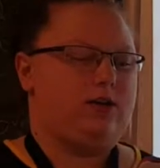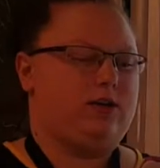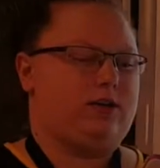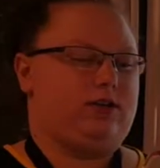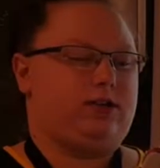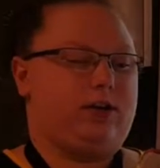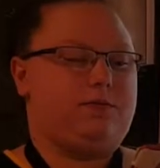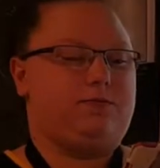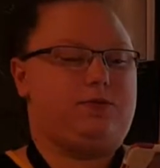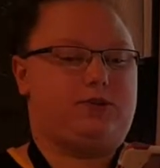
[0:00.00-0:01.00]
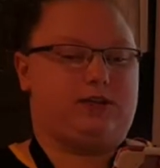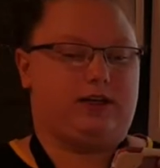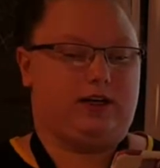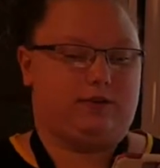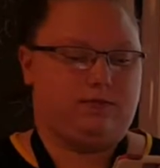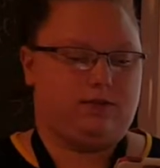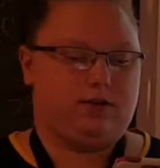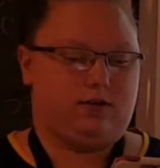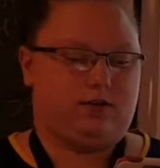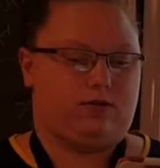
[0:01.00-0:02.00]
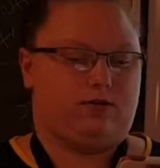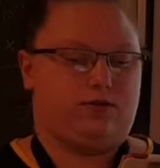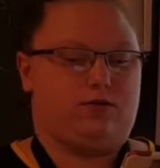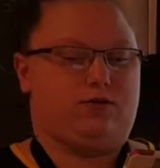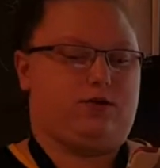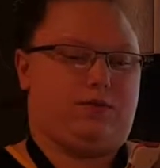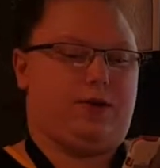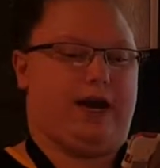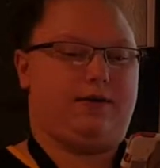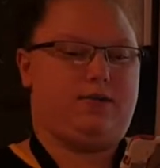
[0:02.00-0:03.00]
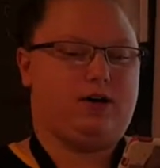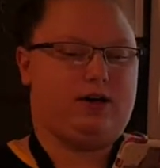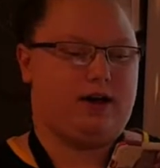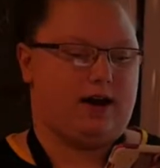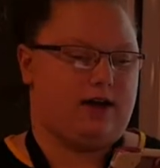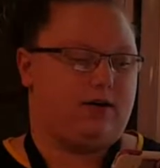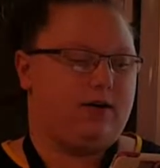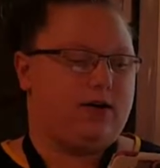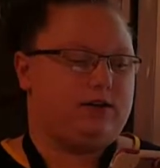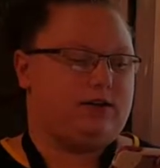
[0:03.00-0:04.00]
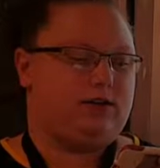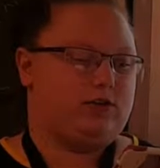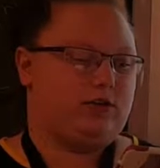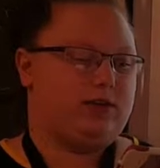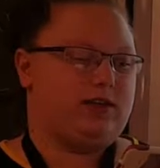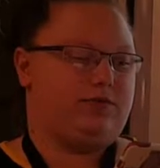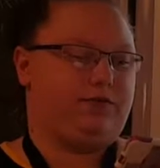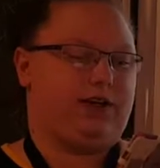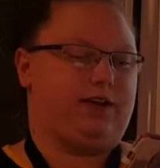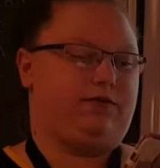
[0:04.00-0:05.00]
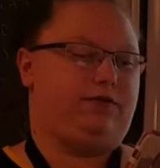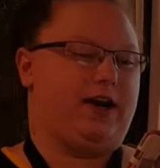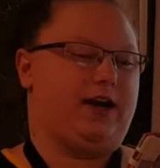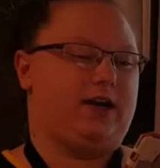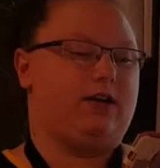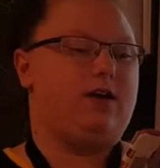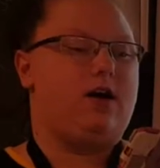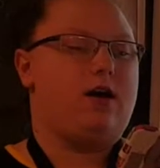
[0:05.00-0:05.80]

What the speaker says: The ship steamed through the Panama Canal to join the fleet fighting